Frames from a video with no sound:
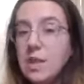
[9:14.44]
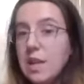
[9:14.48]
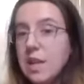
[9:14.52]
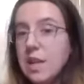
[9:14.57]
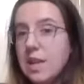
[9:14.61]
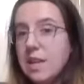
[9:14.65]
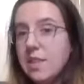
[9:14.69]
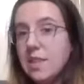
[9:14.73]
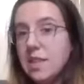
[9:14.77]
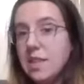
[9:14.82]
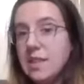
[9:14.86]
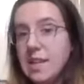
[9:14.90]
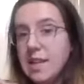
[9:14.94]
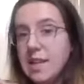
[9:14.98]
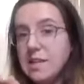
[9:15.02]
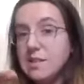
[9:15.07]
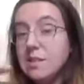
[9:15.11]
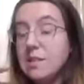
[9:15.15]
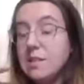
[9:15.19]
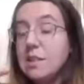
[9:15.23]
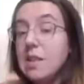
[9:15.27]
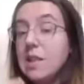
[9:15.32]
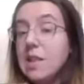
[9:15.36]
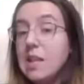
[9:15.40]
in the days
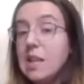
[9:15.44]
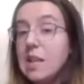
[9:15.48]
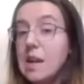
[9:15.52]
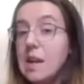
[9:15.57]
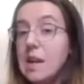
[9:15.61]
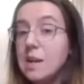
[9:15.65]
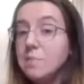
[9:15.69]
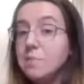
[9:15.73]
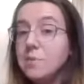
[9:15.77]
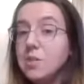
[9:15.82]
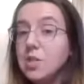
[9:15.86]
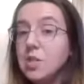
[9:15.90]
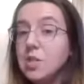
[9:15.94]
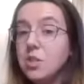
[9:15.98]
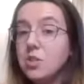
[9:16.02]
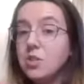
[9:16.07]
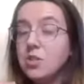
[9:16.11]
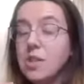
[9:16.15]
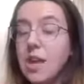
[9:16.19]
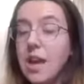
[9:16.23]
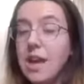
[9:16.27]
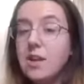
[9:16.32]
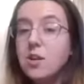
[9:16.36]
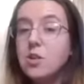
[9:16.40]
leading up to your
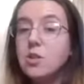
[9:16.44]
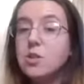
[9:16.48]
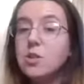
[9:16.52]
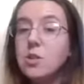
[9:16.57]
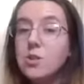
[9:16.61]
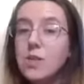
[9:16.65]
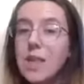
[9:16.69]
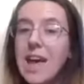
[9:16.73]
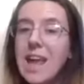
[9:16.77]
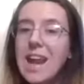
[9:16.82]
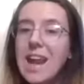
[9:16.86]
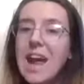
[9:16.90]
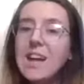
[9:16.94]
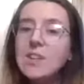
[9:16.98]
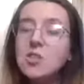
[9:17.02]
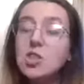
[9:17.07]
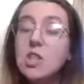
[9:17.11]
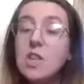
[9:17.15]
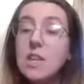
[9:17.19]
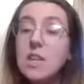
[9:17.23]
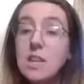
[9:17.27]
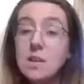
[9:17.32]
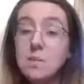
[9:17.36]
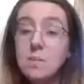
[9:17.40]
cycle. So that
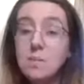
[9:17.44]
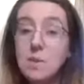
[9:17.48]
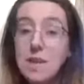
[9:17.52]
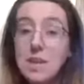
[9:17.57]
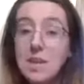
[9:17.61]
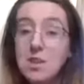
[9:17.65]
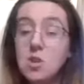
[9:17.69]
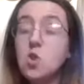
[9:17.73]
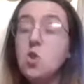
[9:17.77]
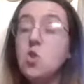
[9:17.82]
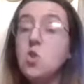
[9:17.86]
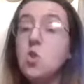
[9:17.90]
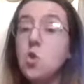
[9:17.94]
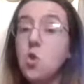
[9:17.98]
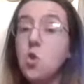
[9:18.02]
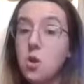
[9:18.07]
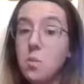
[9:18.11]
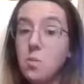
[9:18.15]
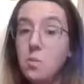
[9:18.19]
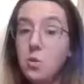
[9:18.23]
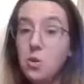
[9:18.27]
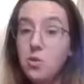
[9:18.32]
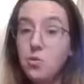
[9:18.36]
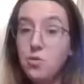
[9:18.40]
actually can be a
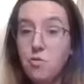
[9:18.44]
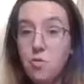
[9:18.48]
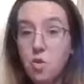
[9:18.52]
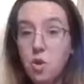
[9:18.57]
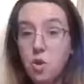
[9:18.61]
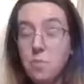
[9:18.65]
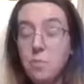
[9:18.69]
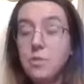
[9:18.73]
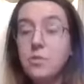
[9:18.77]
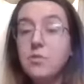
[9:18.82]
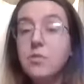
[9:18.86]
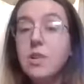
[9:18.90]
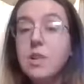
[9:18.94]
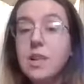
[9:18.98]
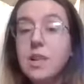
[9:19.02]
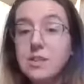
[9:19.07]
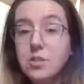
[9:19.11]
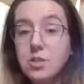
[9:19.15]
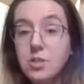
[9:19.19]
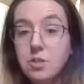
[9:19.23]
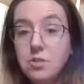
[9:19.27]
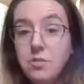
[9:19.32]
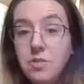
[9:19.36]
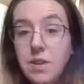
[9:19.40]
normal form of
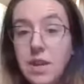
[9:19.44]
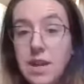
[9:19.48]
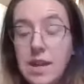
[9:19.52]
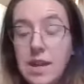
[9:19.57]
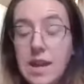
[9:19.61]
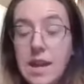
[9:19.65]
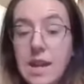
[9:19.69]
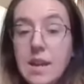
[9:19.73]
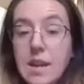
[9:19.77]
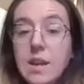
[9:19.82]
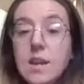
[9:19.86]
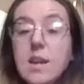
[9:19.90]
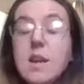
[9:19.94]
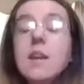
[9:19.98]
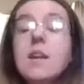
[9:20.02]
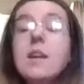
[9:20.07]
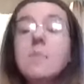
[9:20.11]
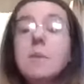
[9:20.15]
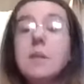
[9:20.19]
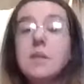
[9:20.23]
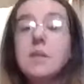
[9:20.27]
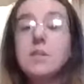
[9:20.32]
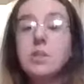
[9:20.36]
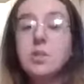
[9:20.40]
cluster feeding,
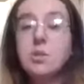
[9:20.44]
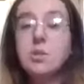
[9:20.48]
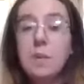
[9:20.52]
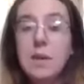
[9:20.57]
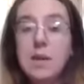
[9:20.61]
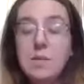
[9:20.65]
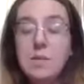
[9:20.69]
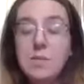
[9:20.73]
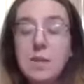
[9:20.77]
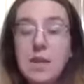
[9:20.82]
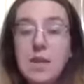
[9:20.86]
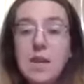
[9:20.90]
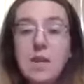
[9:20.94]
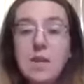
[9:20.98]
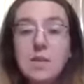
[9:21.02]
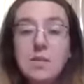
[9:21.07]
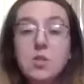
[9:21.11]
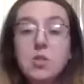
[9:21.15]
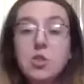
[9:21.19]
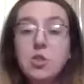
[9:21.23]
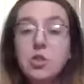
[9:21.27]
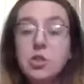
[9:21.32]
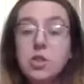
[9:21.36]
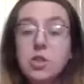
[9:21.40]
because your baby is
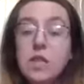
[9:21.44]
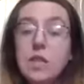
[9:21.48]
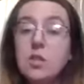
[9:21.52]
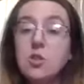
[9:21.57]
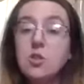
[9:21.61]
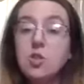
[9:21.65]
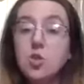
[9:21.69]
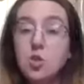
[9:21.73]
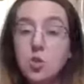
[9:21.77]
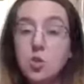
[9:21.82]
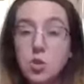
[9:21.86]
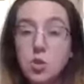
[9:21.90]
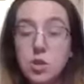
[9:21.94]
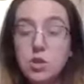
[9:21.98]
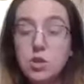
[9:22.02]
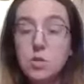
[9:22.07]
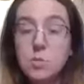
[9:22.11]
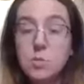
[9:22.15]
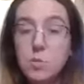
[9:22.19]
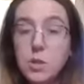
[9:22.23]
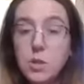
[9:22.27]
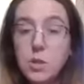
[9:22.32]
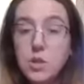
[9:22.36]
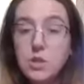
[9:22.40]
nursing in shorter
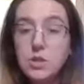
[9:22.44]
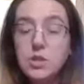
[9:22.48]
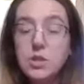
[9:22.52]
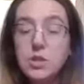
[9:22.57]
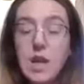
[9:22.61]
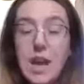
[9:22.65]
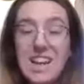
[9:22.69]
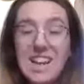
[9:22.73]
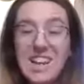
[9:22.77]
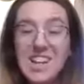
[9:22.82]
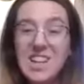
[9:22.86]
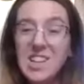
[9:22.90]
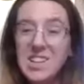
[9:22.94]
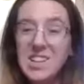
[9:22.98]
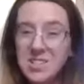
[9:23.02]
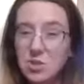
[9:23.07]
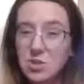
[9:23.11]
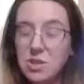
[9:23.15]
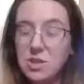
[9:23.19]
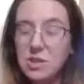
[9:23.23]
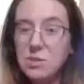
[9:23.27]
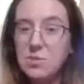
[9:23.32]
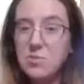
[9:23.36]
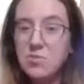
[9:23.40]
spurts, kind of
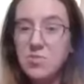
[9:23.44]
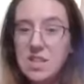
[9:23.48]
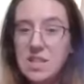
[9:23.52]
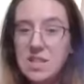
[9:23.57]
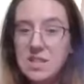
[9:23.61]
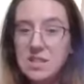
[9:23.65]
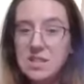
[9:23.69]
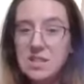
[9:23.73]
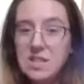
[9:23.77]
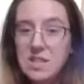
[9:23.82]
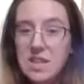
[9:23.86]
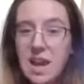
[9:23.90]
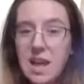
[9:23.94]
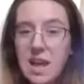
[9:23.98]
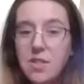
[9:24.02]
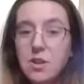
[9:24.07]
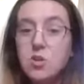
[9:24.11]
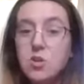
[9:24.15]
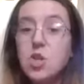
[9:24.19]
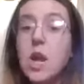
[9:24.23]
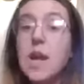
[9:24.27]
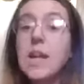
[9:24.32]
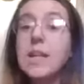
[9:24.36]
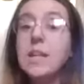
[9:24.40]
clustering some feeds together,
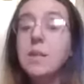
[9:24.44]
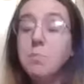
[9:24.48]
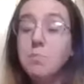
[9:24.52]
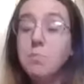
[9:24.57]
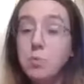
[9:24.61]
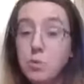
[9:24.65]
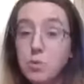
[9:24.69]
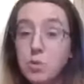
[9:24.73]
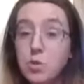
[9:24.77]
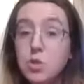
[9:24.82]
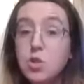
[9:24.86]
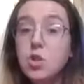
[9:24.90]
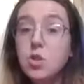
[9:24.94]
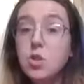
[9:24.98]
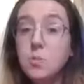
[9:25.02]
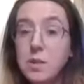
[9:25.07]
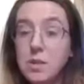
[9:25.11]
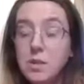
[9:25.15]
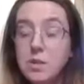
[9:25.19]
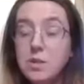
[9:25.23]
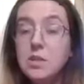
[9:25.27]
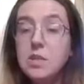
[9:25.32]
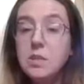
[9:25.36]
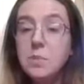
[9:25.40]
trying to boost your
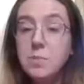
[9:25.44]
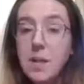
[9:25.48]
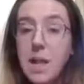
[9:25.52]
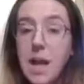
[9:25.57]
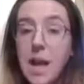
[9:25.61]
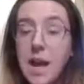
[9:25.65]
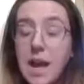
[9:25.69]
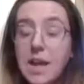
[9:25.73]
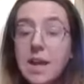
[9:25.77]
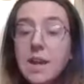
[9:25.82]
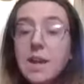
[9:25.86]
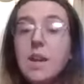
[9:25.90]
milk supply,